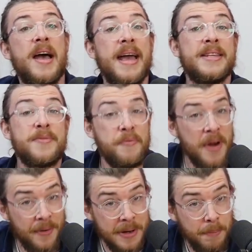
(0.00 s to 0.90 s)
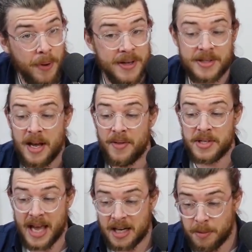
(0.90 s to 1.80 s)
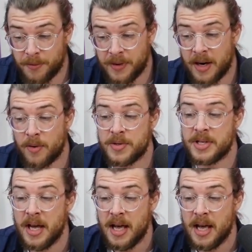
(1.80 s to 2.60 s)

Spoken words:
It's very impressed. There's edible flowers.